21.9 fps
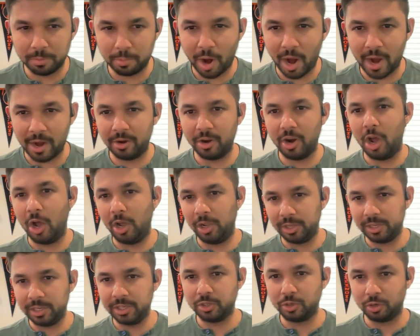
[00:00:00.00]
prior
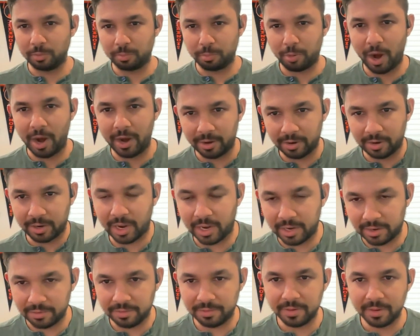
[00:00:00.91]
knowledge or prior
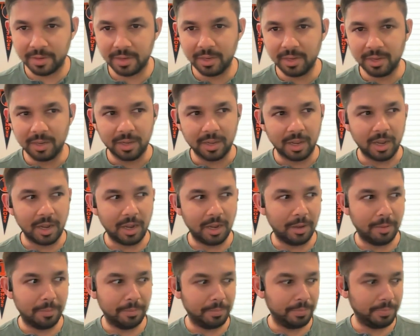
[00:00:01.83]
kind of
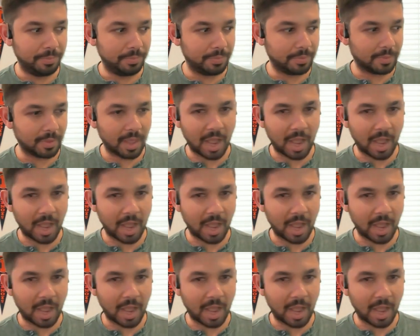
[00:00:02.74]
um,